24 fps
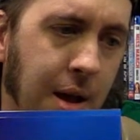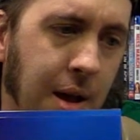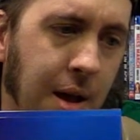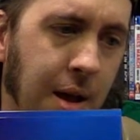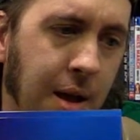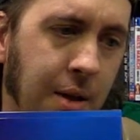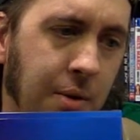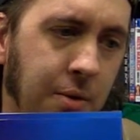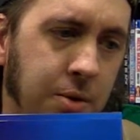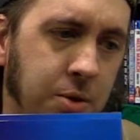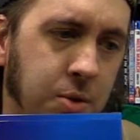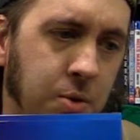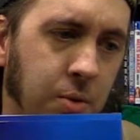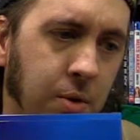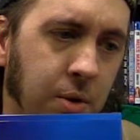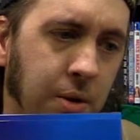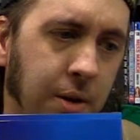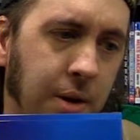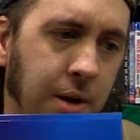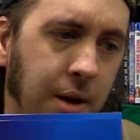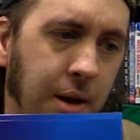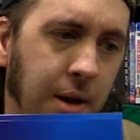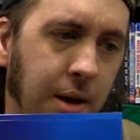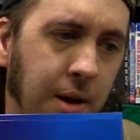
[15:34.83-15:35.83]
he was
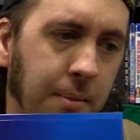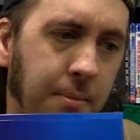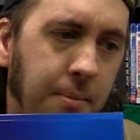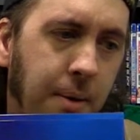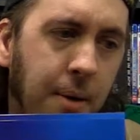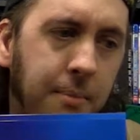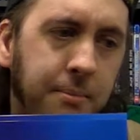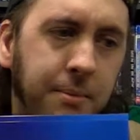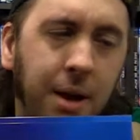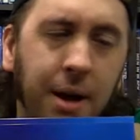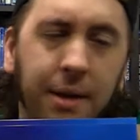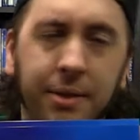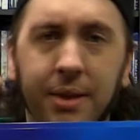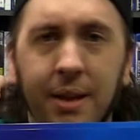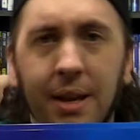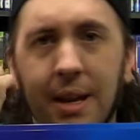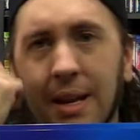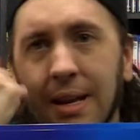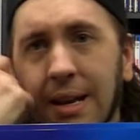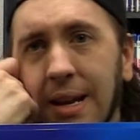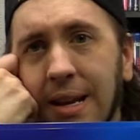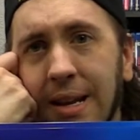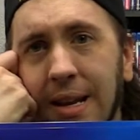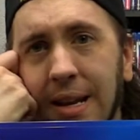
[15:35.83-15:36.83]
really bummed out that he
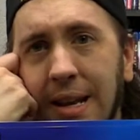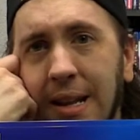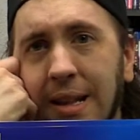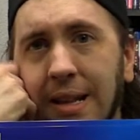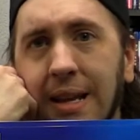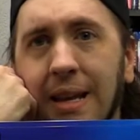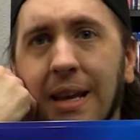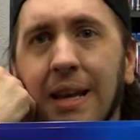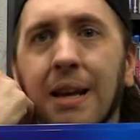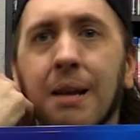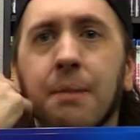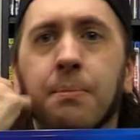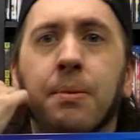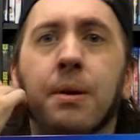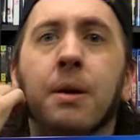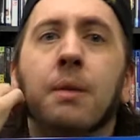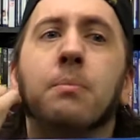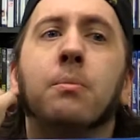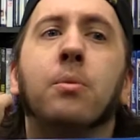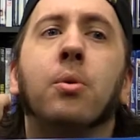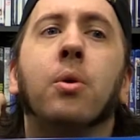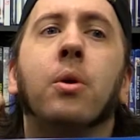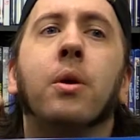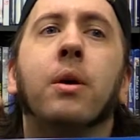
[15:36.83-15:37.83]
didn't get to get a
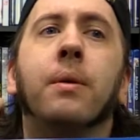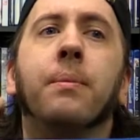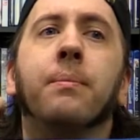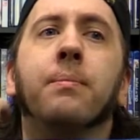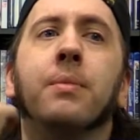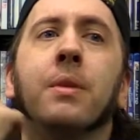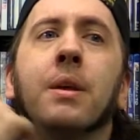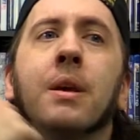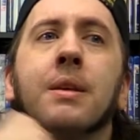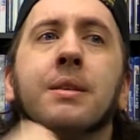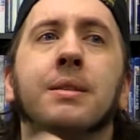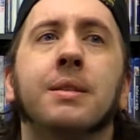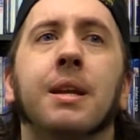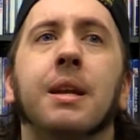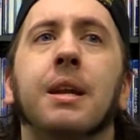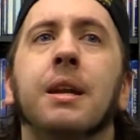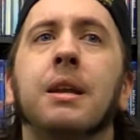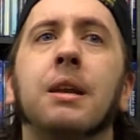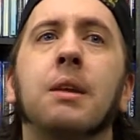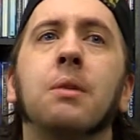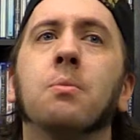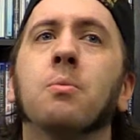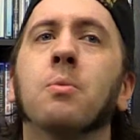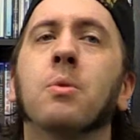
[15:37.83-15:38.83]
Pip-Boy. He said he
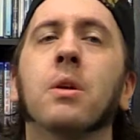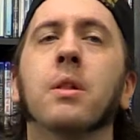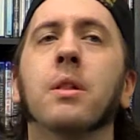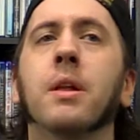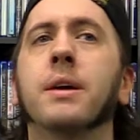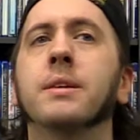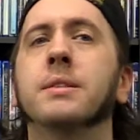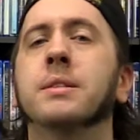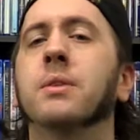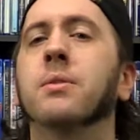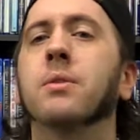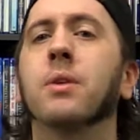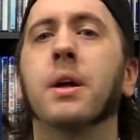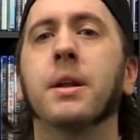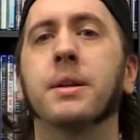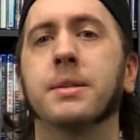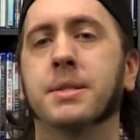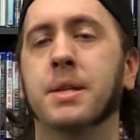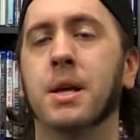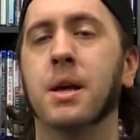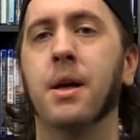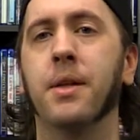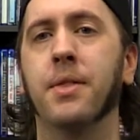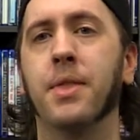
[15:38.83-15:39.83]
didn't realize they were going to
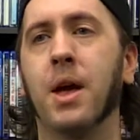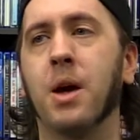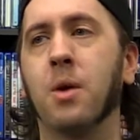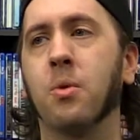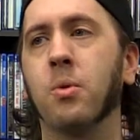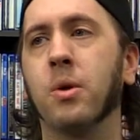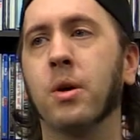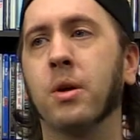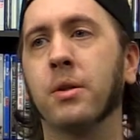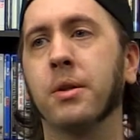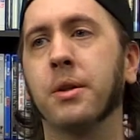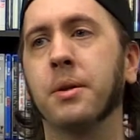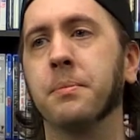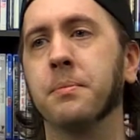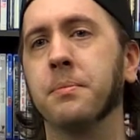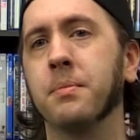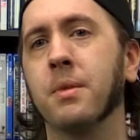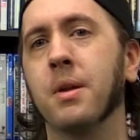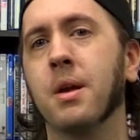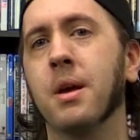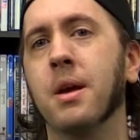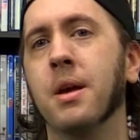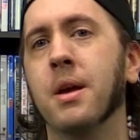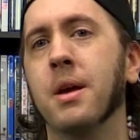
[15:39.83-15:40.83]
sell it that quickly.
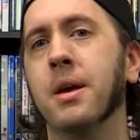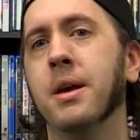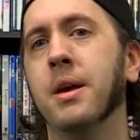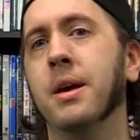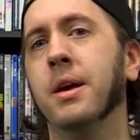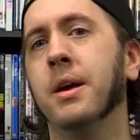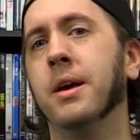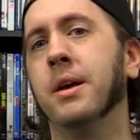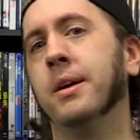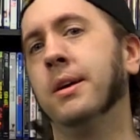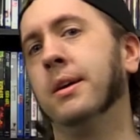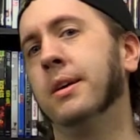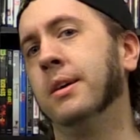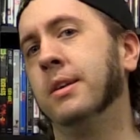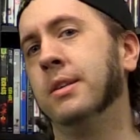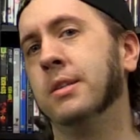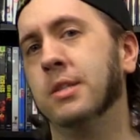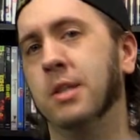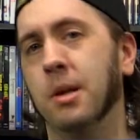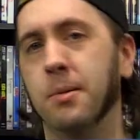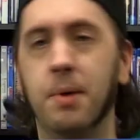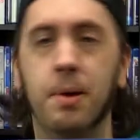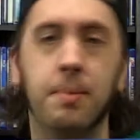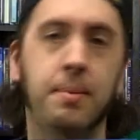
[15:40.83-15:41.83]

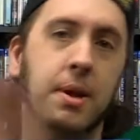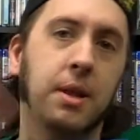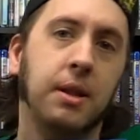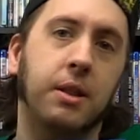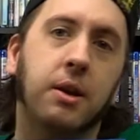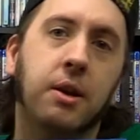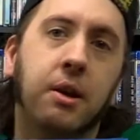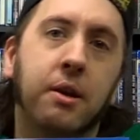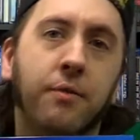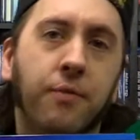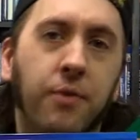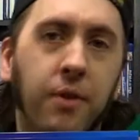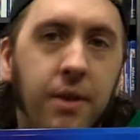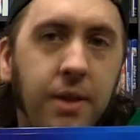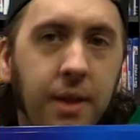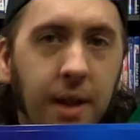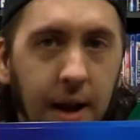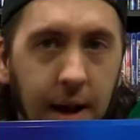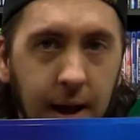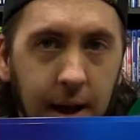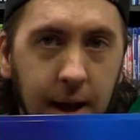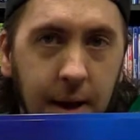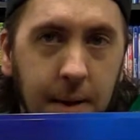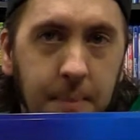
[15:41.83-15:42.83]
So me being the good friend that
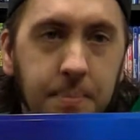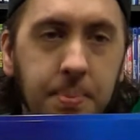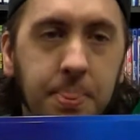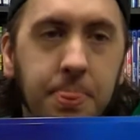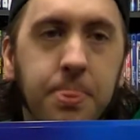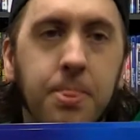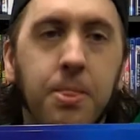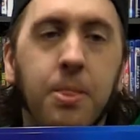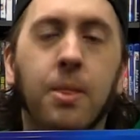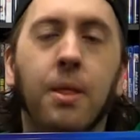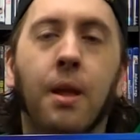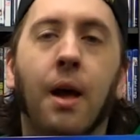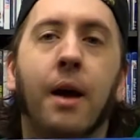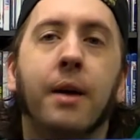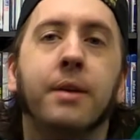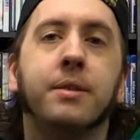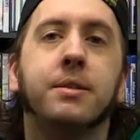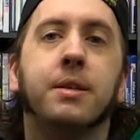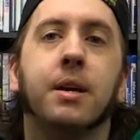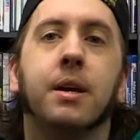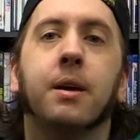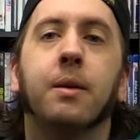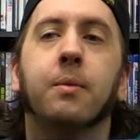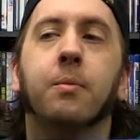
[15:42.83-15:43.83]
I am, I
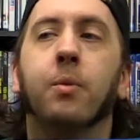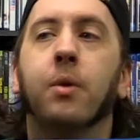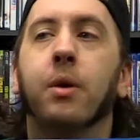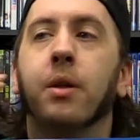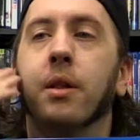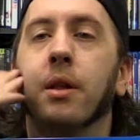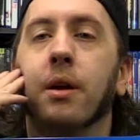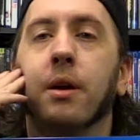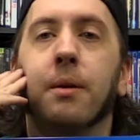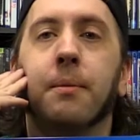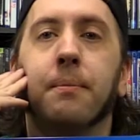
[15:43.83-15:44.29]
said, well,